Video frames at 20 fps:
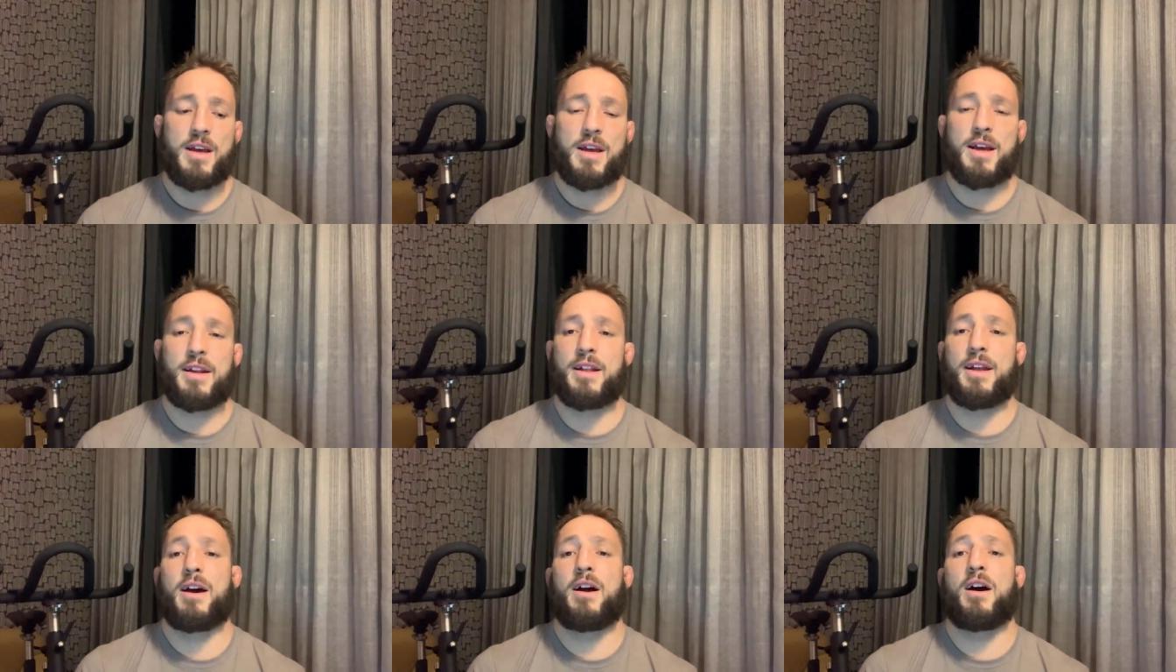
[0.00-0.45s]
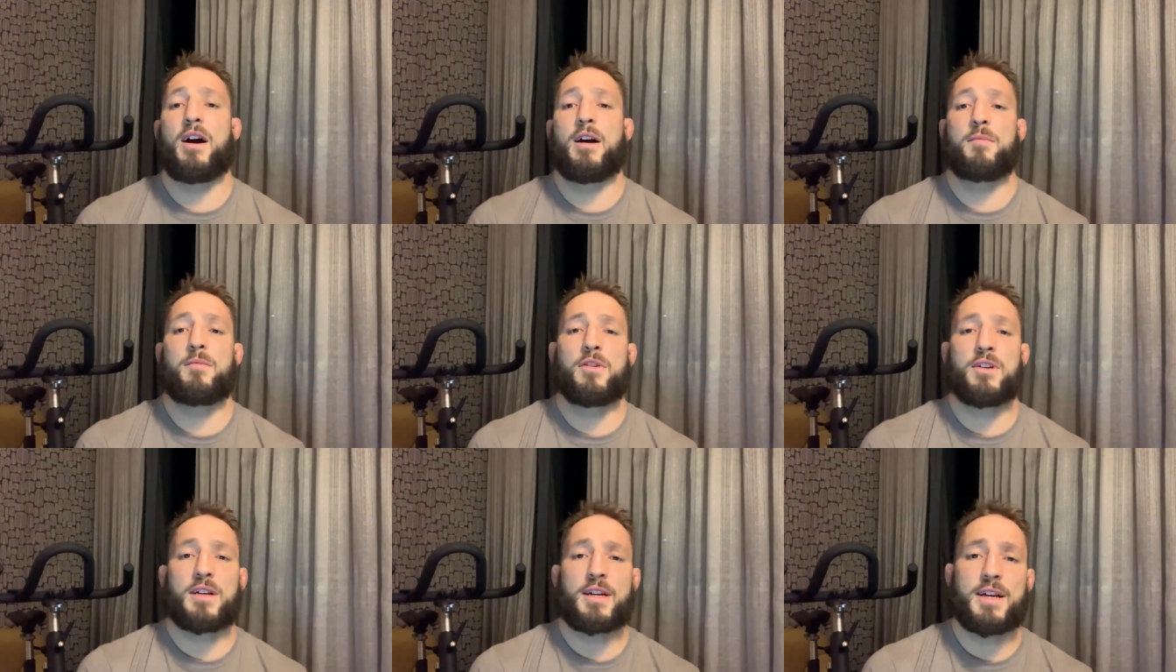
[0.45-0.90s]
And now
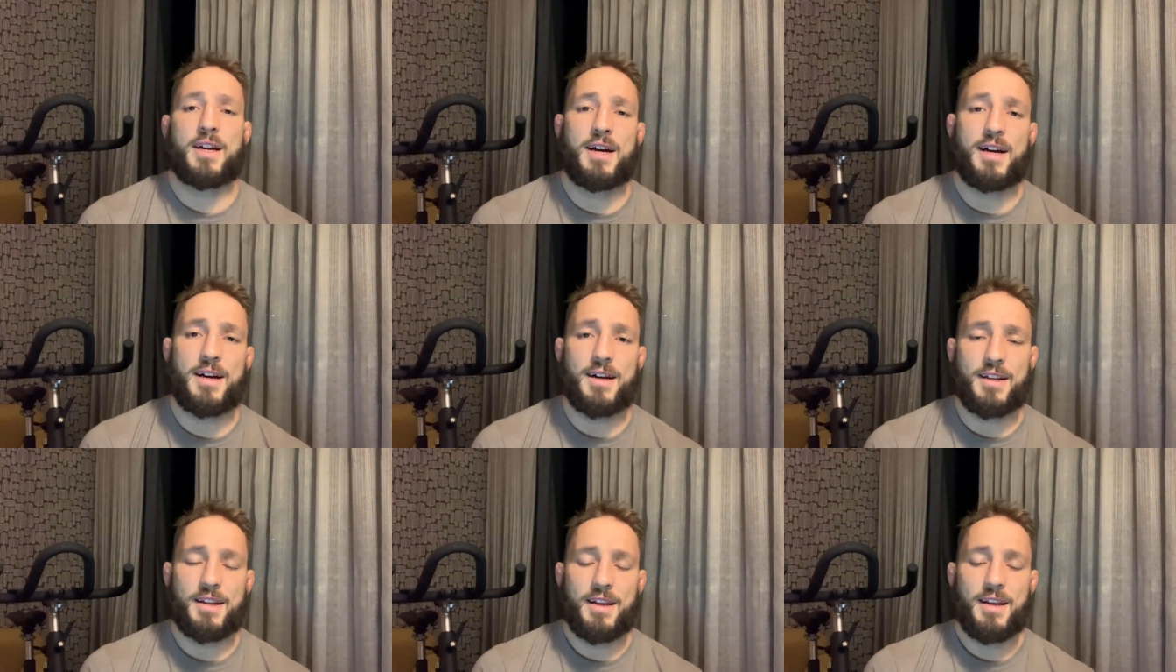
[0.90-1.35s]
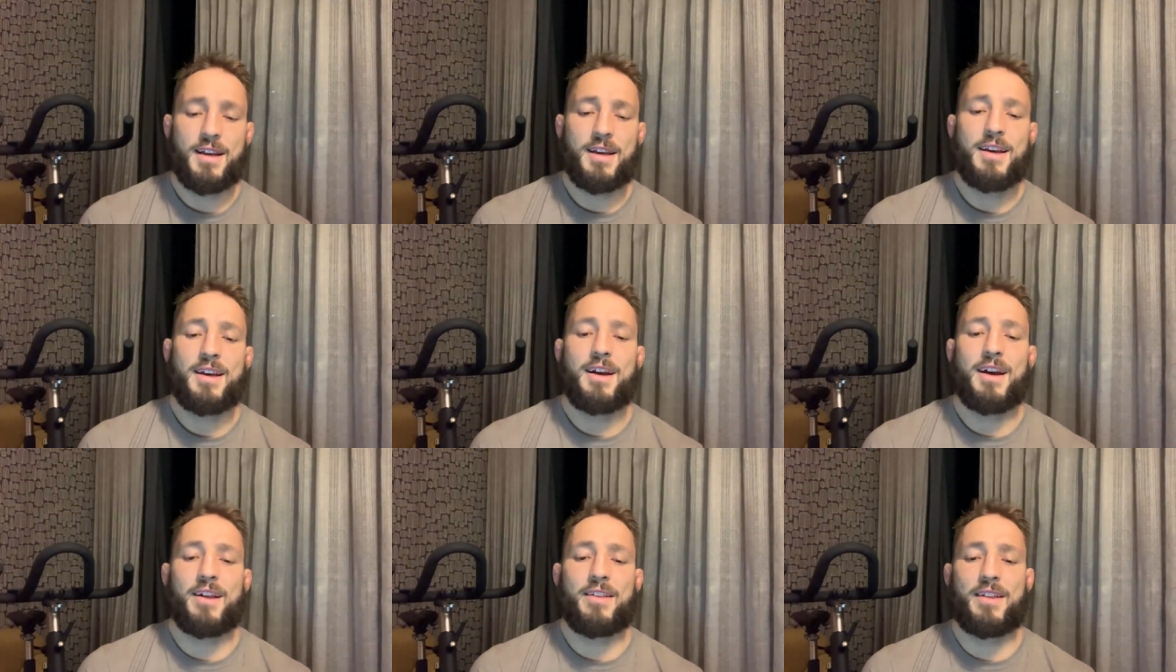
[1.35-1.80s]
I'm on a card,
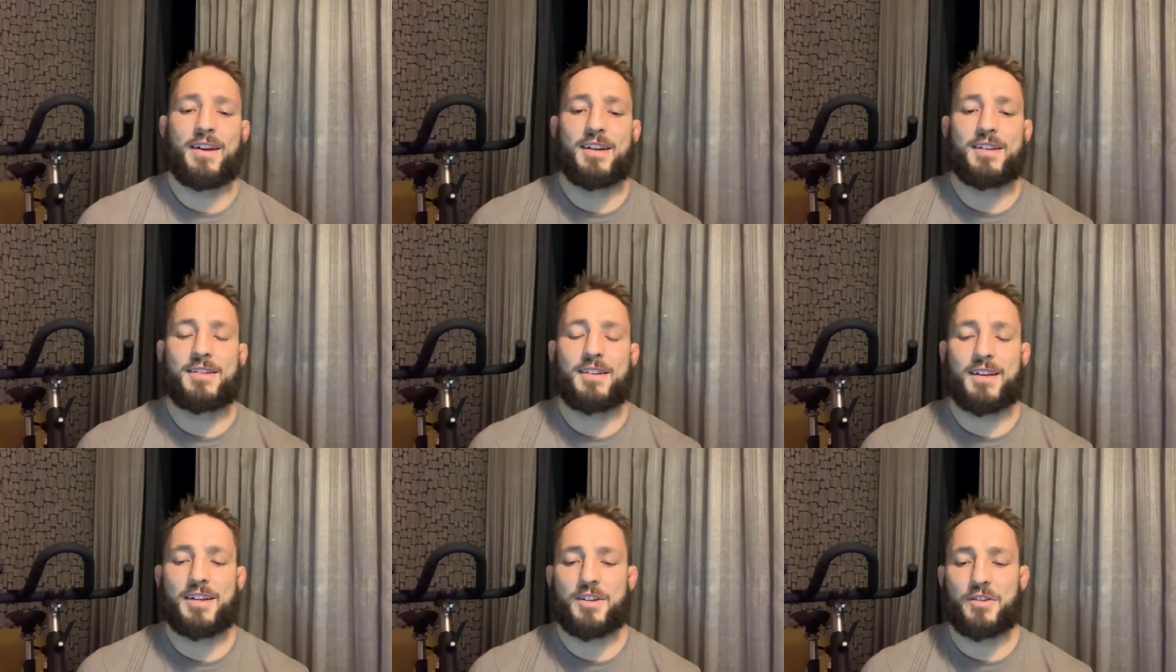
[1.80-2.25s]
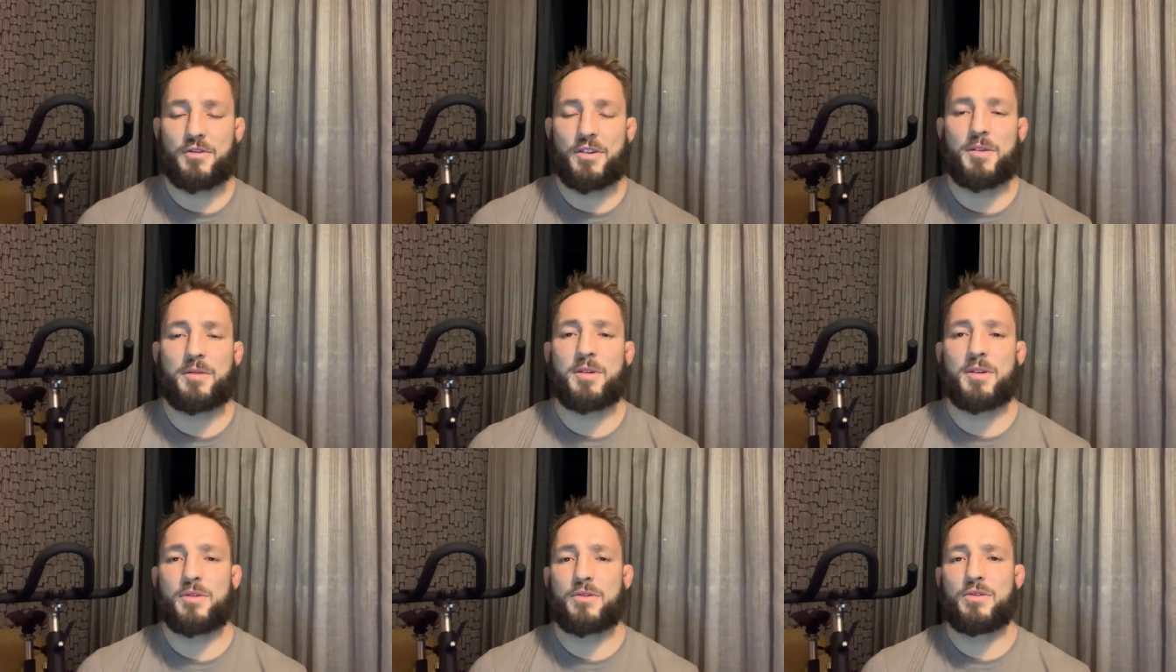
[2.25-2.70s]
and that's like a
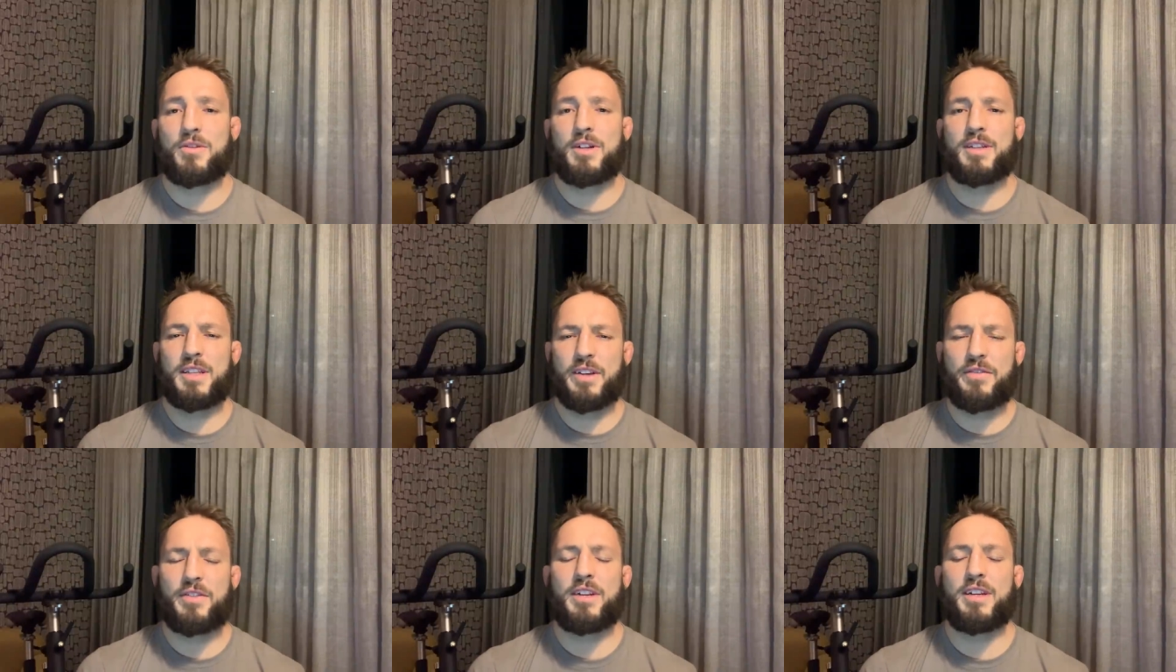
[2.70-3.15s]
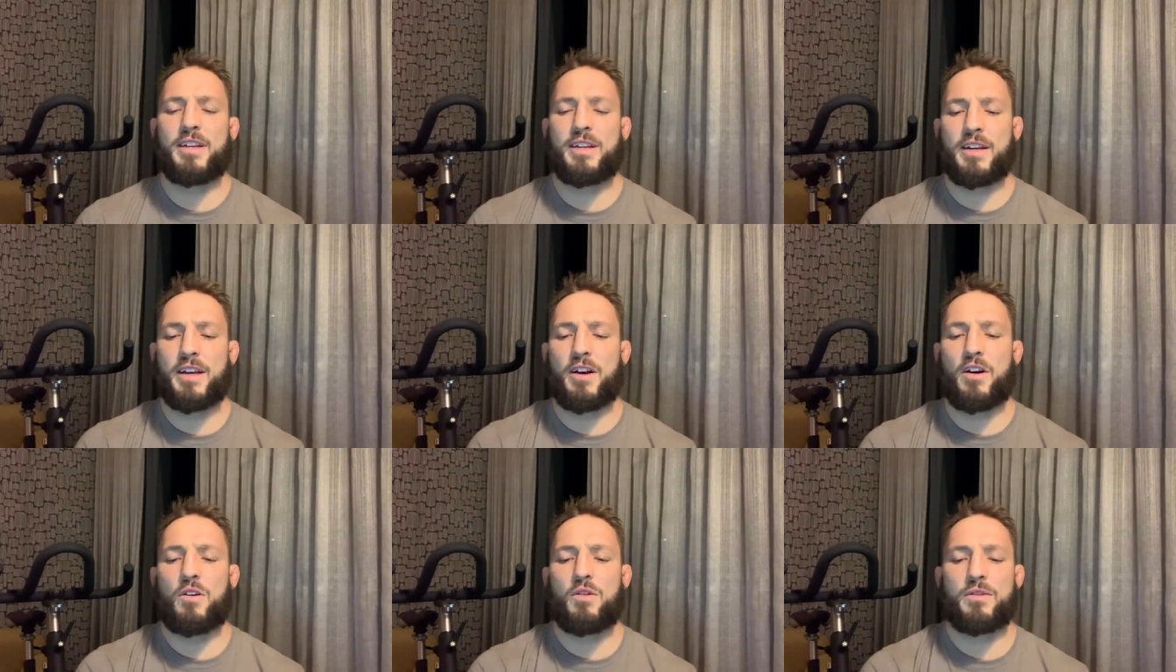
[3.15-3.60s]
dream come true. I definitely need
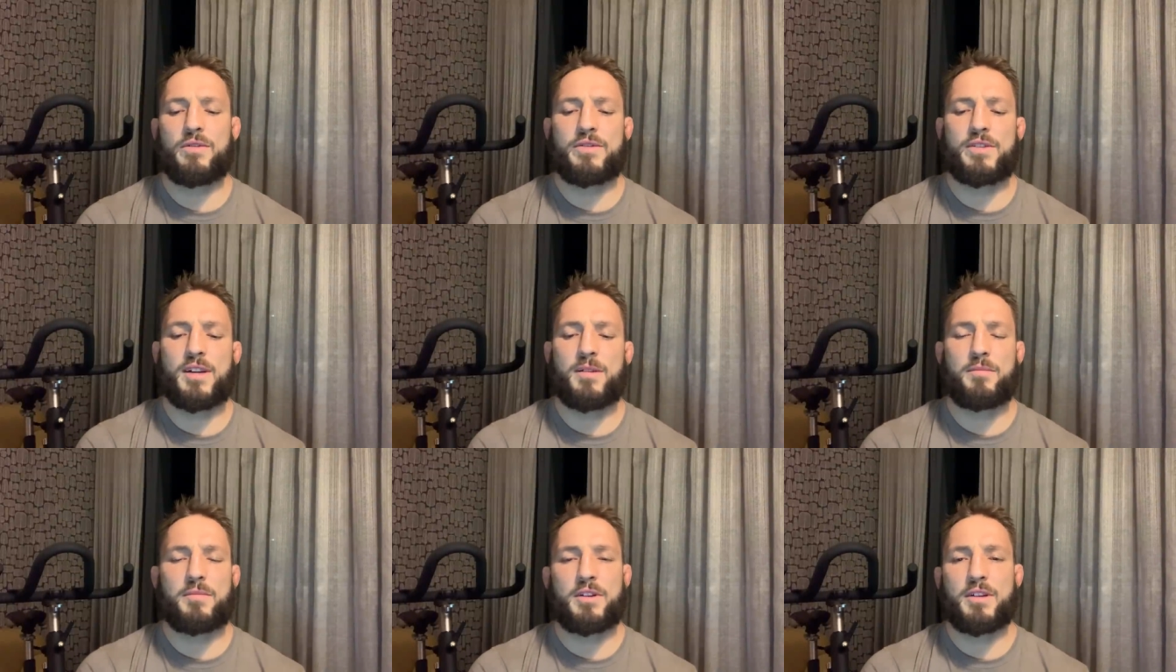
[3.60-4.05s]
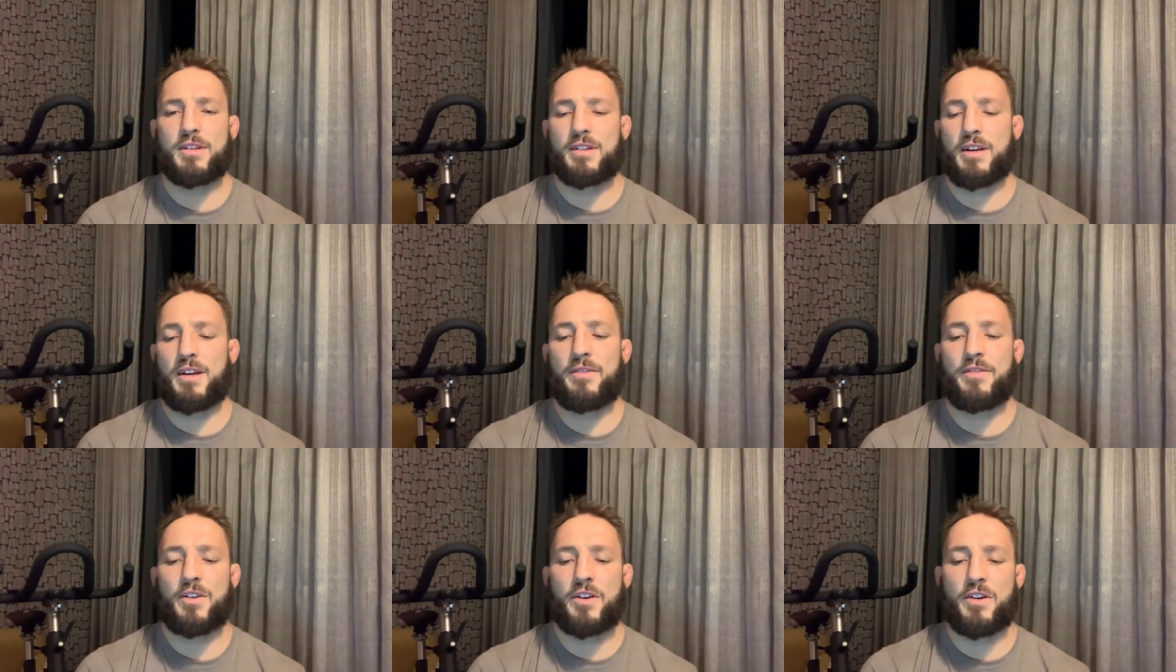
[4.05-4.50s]
to get hold of some, because
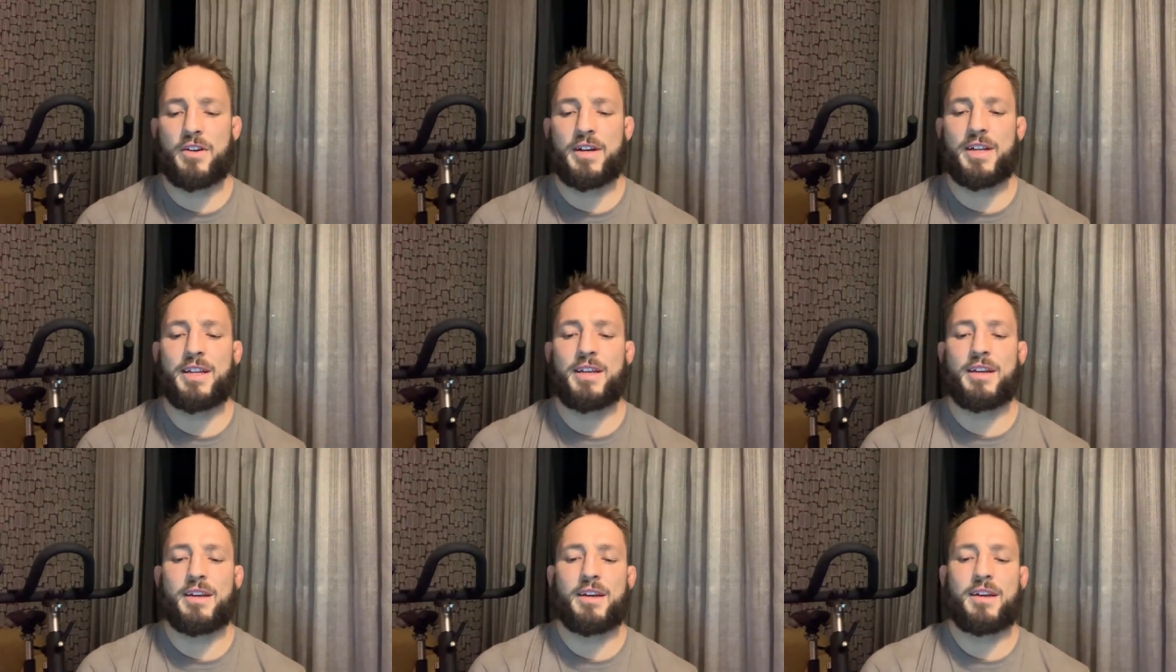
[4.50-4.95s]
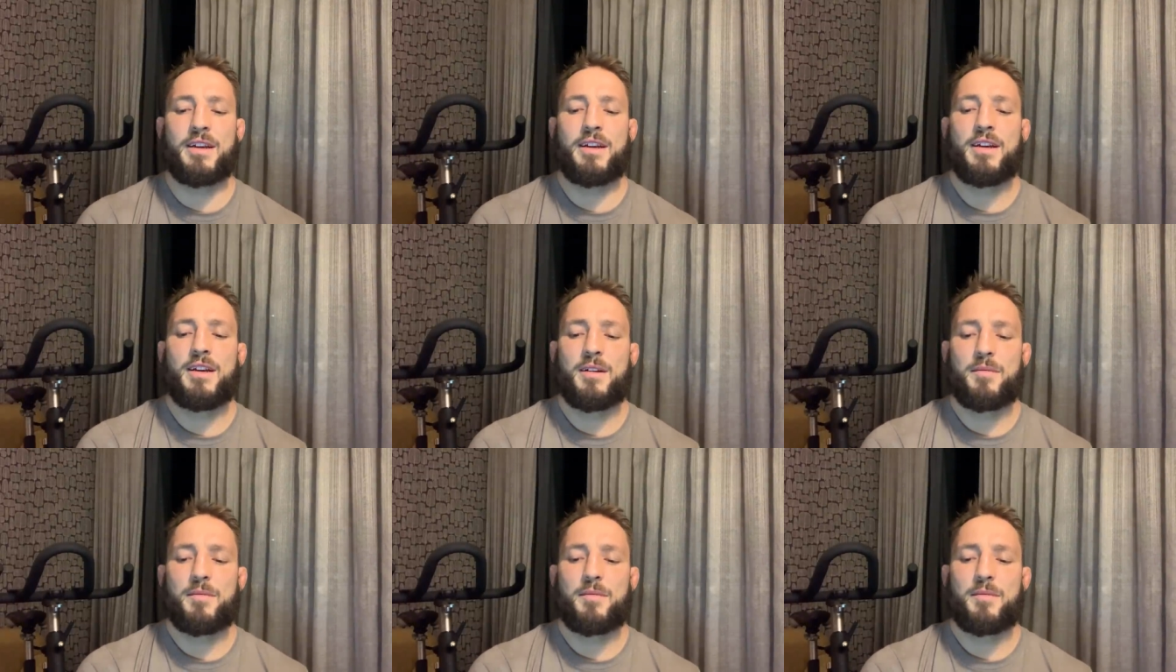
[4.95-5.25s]
I haven't got any yet.